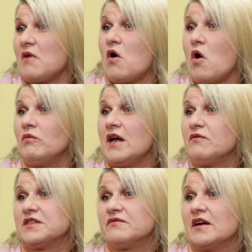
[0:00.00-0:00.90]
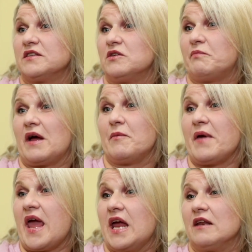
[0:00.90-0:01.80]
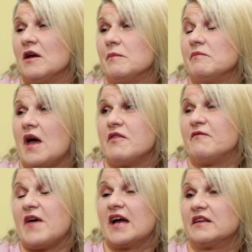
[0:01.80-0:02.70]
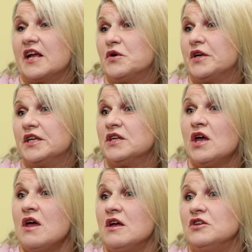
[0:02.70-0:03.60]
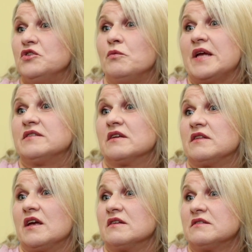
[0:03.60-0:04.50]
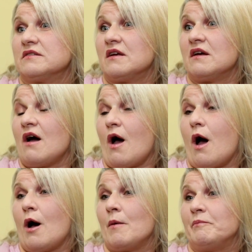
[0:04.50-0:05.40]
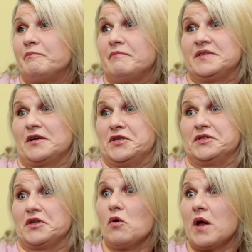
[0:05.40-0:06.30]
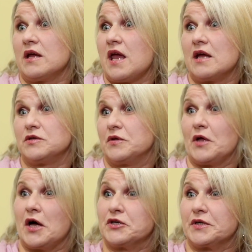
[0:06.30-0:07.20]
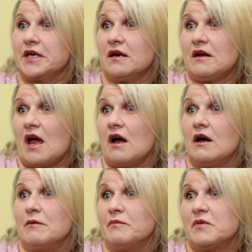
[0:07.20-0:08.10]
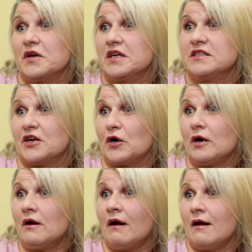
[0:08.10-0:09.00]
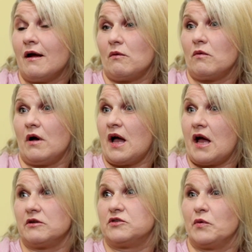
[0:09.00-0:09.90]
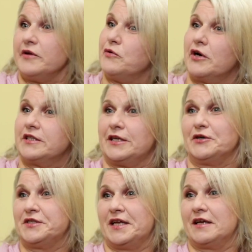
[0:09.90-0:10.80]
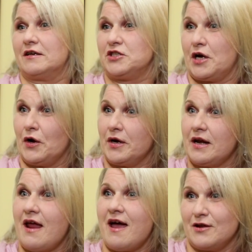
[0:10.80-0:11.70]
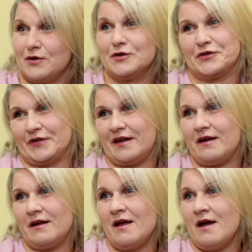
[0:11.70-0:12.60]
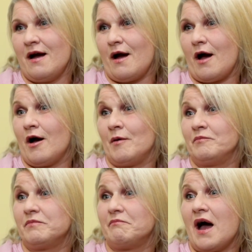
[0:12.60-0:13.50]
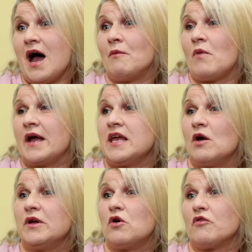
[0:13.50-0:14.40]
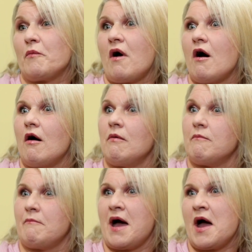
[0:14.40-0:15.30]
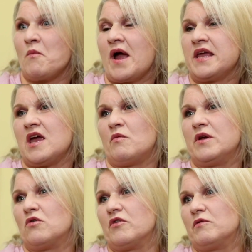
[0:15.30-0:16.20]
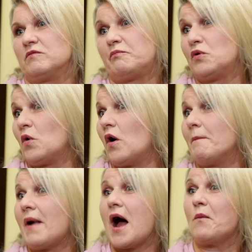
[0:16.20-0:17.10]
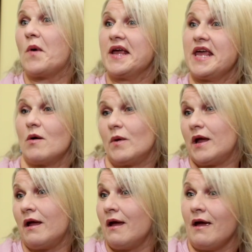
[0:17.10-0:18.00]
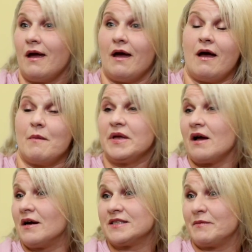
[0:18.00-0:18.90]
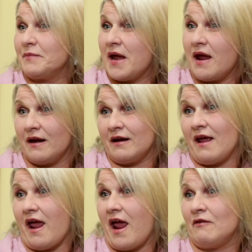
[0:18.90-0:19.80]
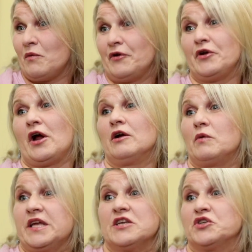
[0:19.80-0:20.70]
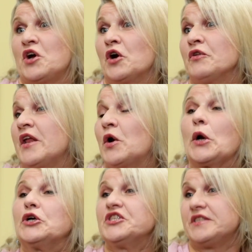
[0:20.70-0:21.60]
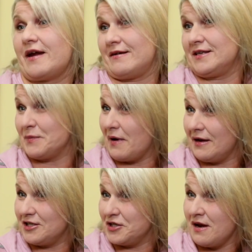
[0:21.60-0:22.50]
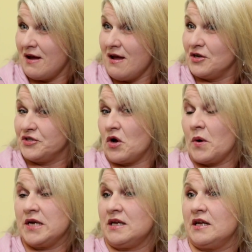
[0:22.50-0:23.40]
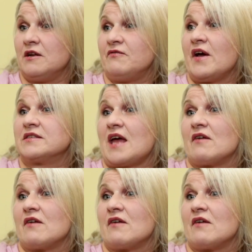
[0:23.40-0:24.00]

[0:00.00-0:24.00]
home life was affected by the pain, the, the fact that I couldn't do basic things, um, such as, okay, can't do the laundry, um, cooking dinner. Well, do you cook dinner sitting in a chair? Not usually. Um, Mom, why can't we go to the mall? Mom, why can't we go to the pool? Mom, why can't we? Because I'm in pain. And when they're young, when kids are younger, they don't understand as much. So it did, it affects